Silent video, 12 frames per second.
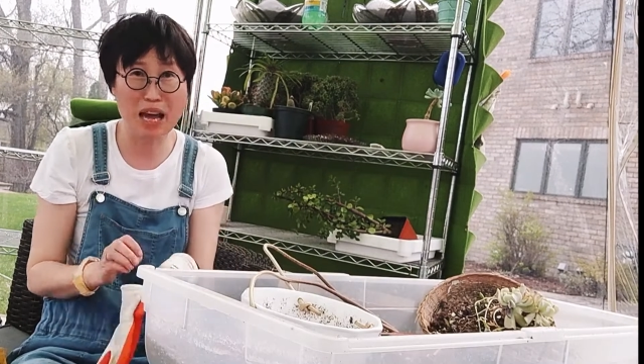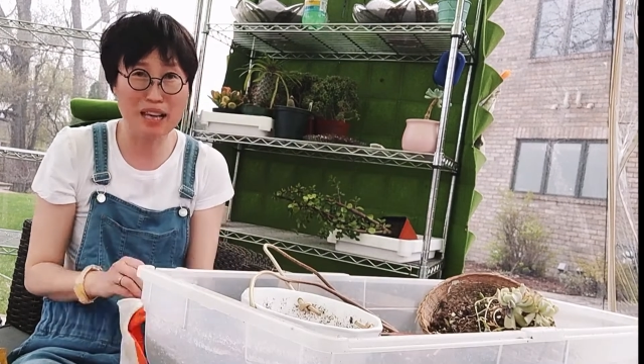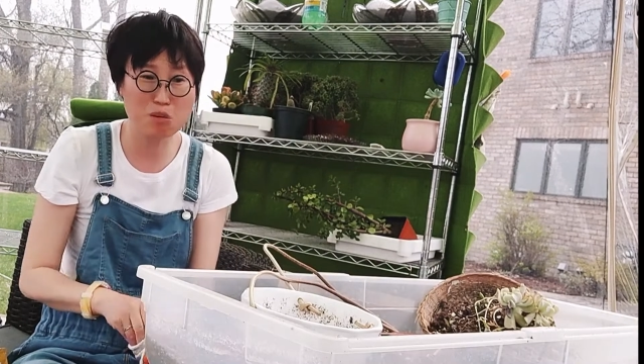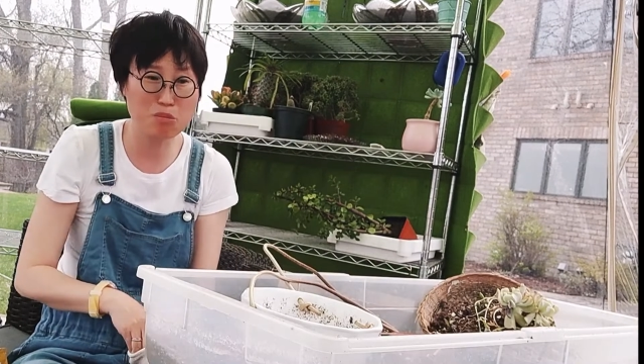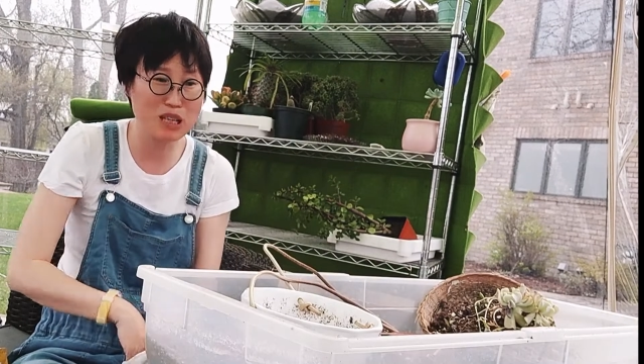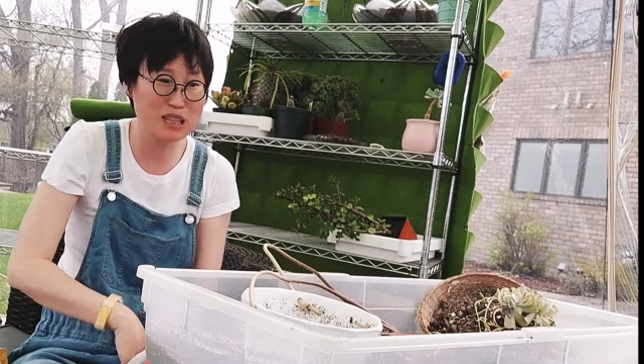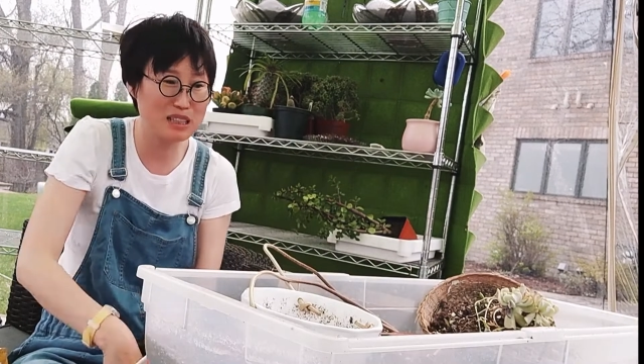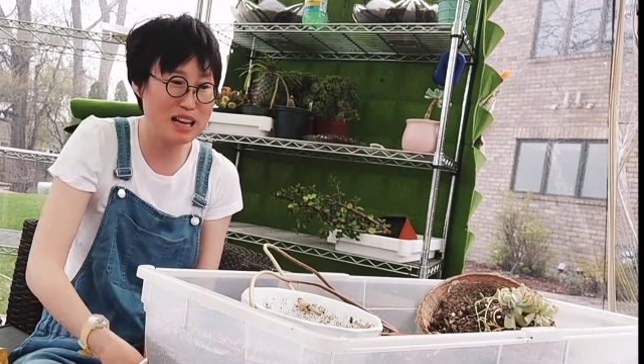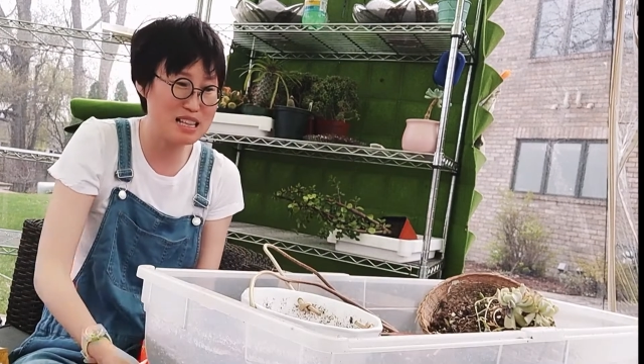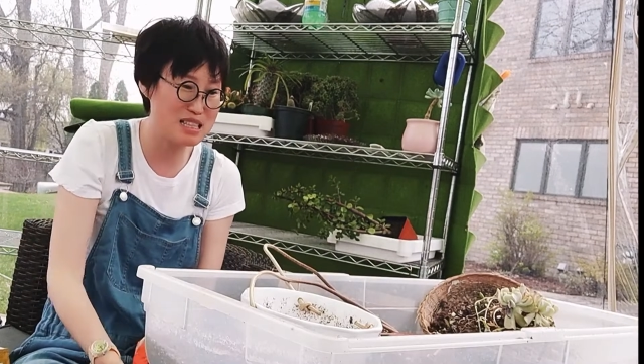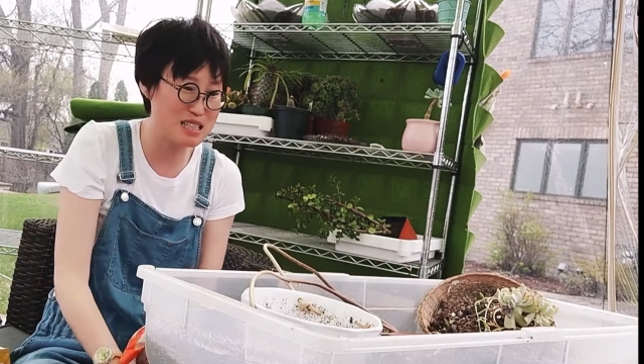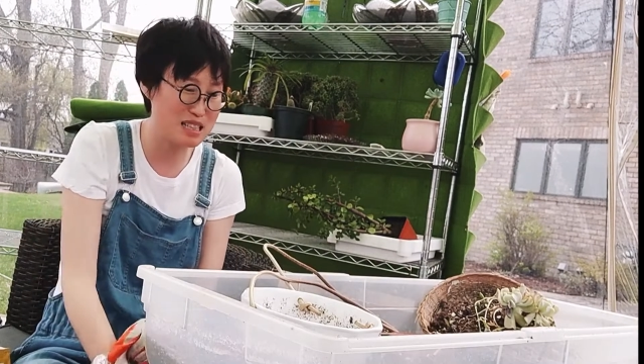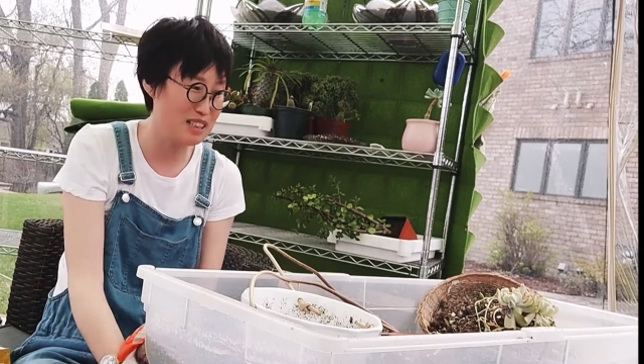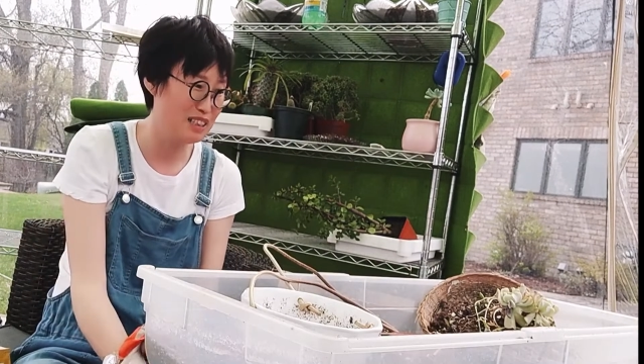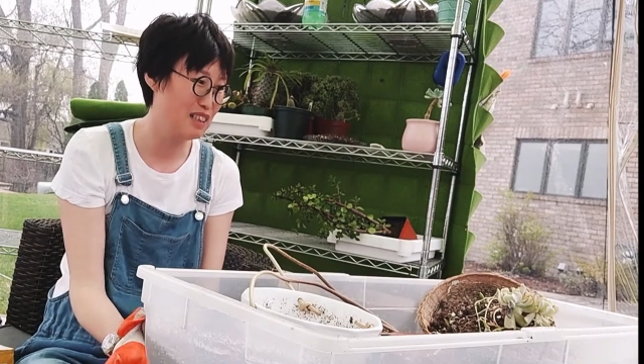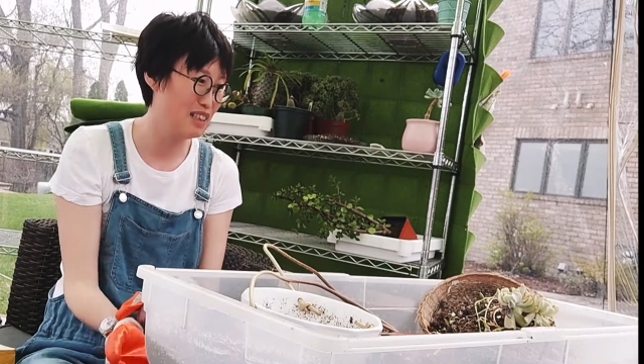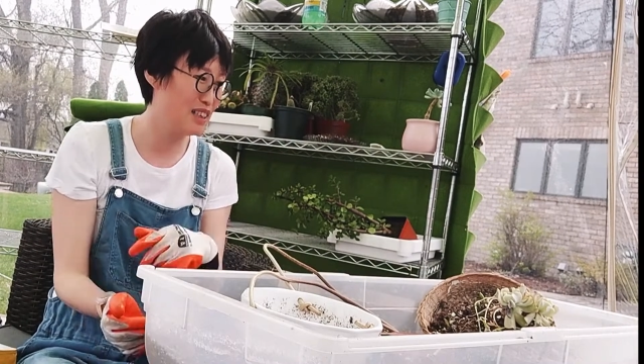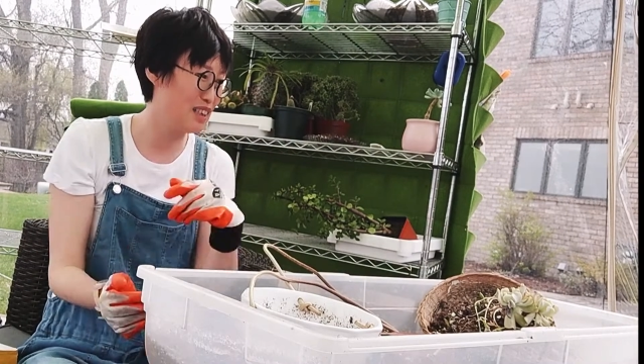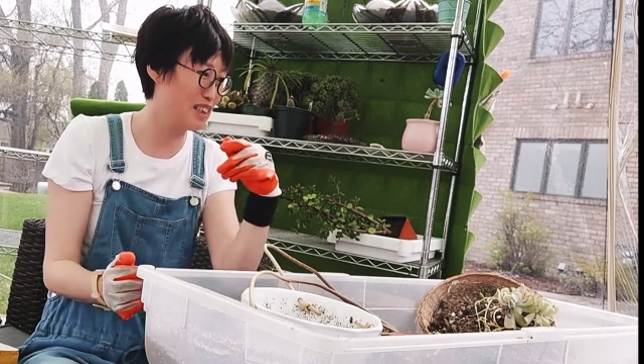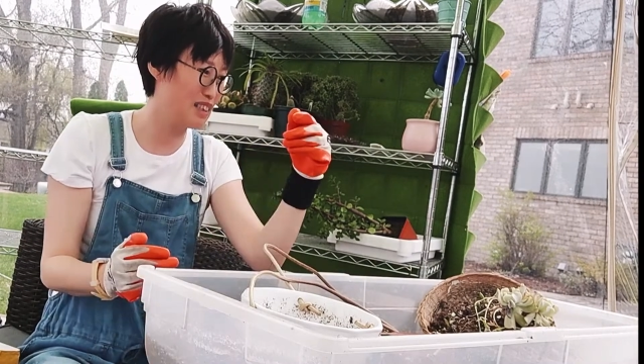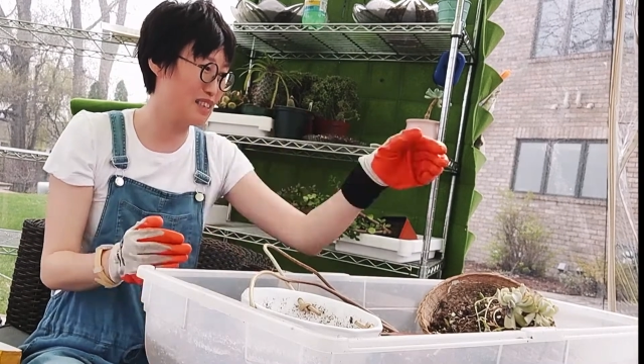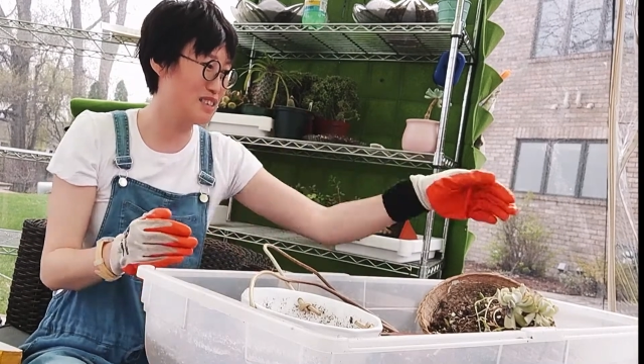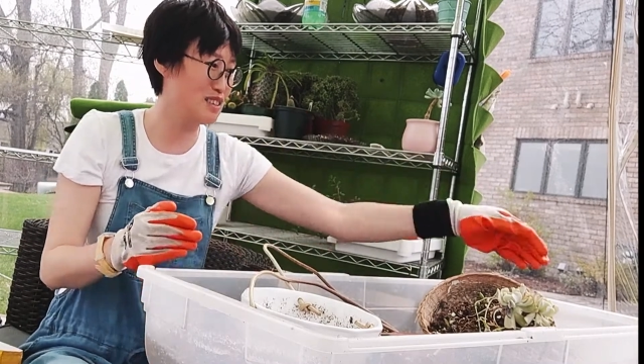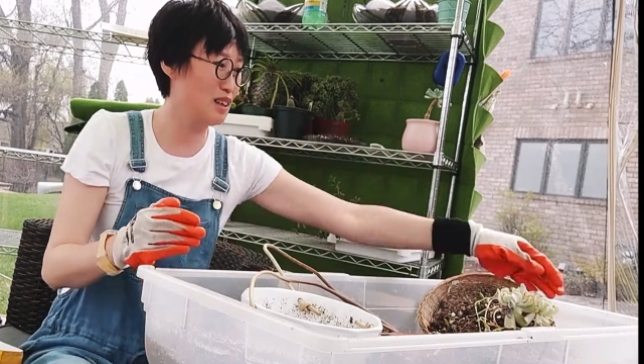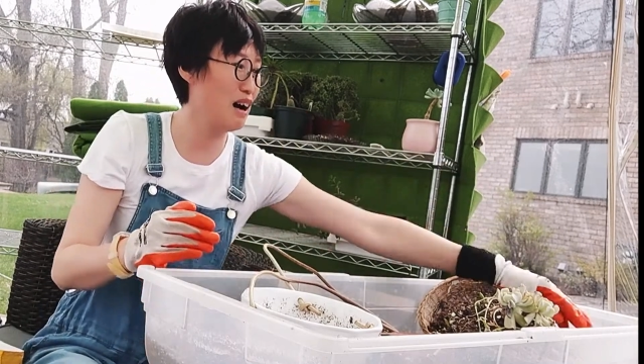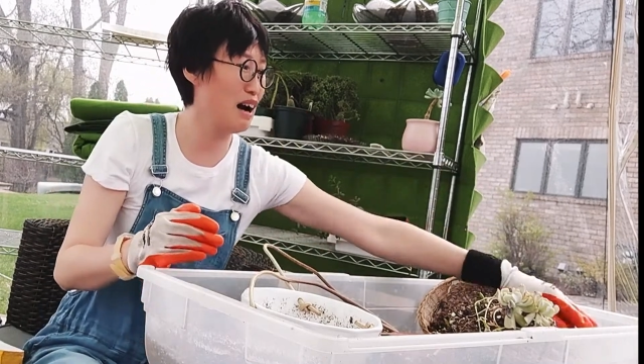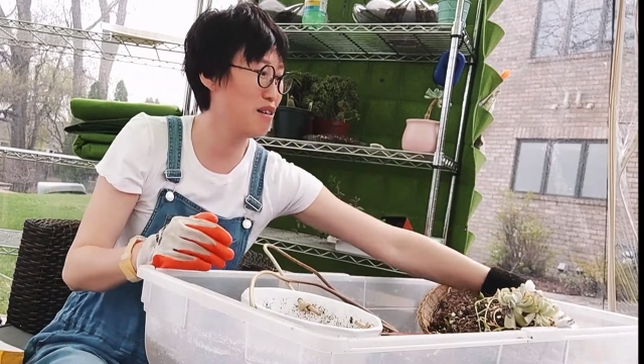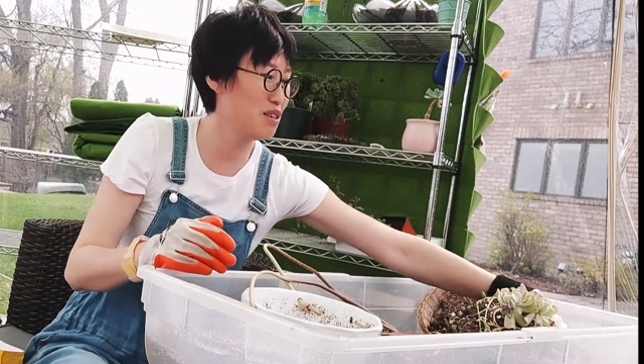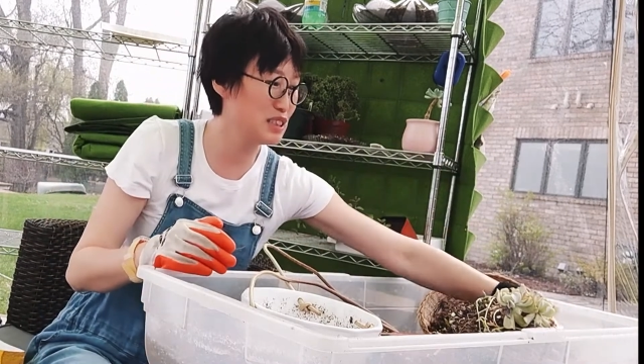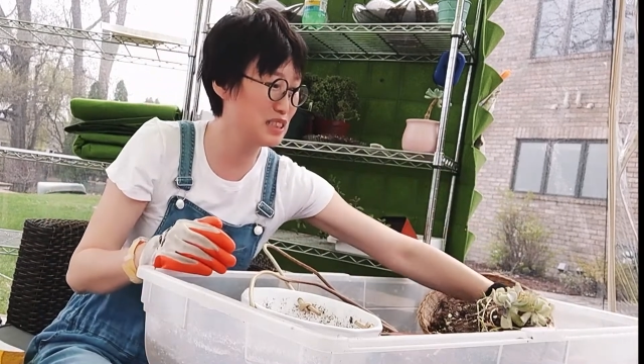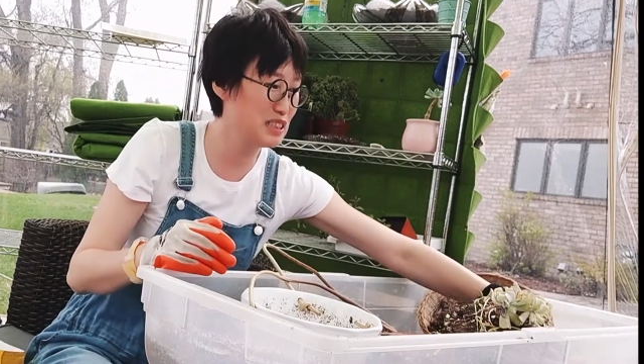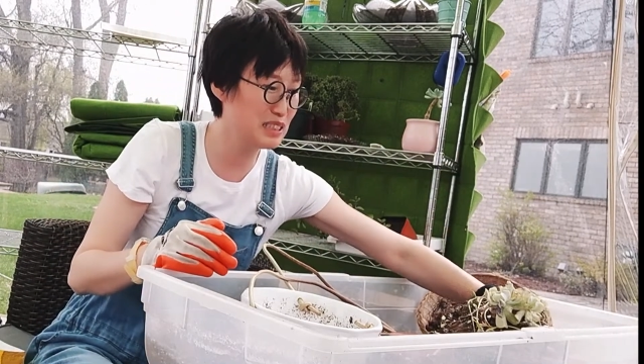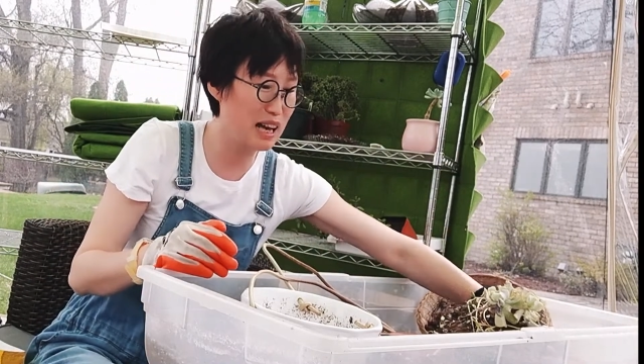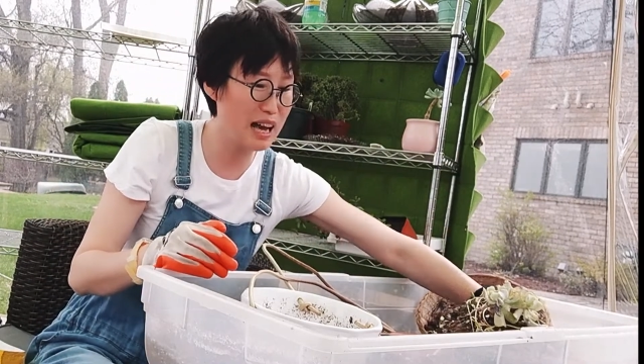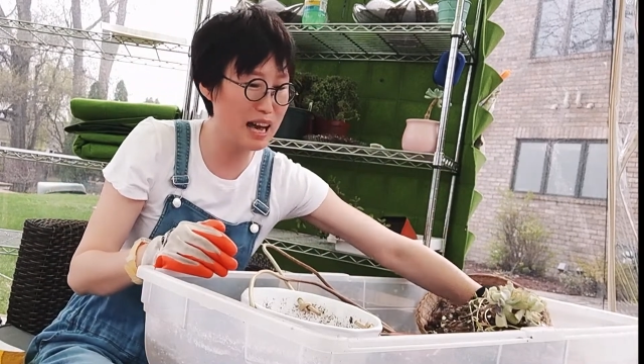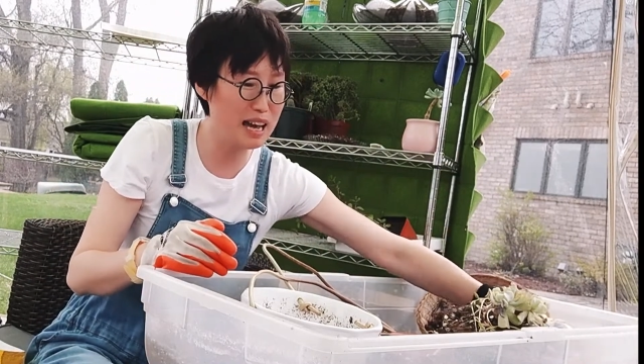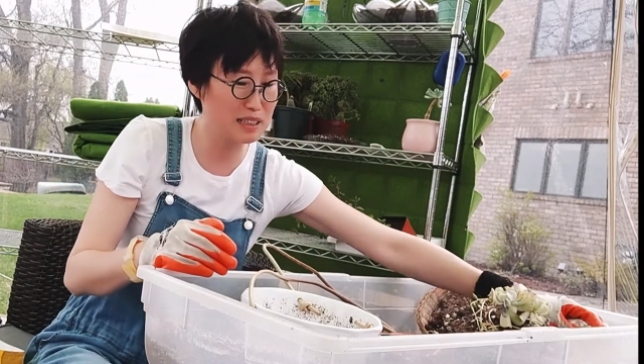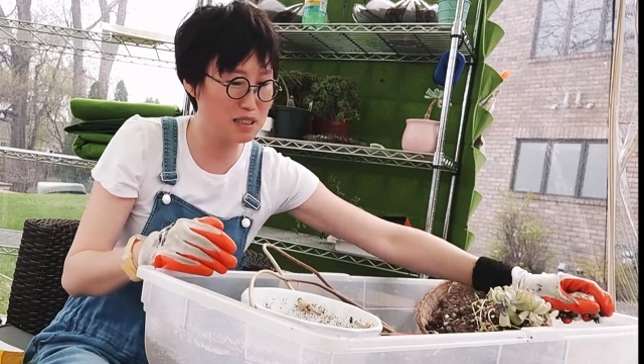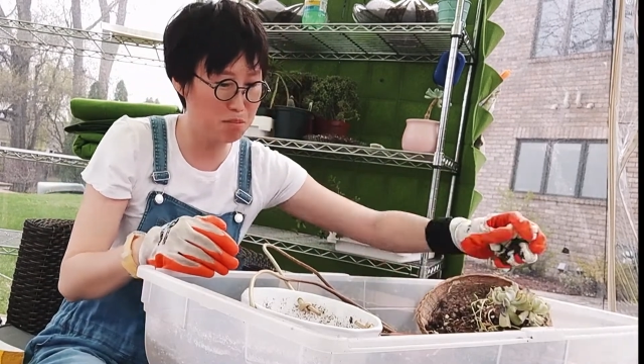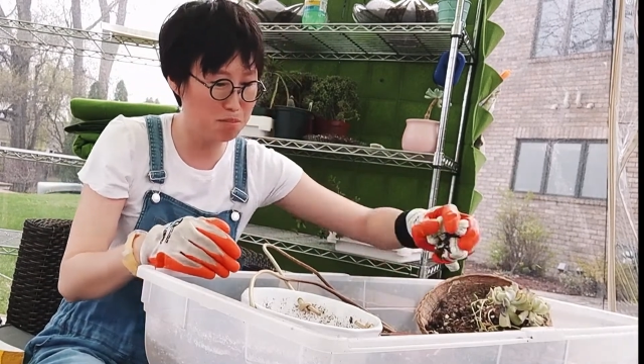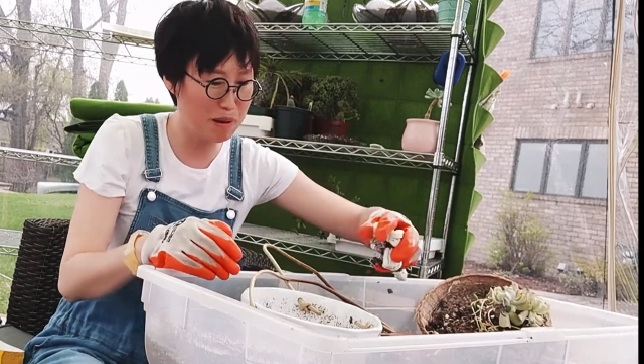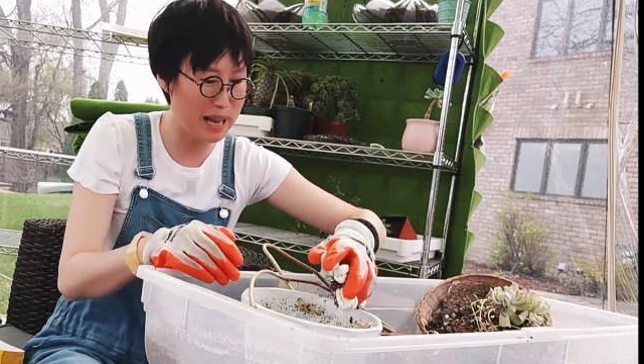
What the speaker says: peanuts in. So I will just add them back,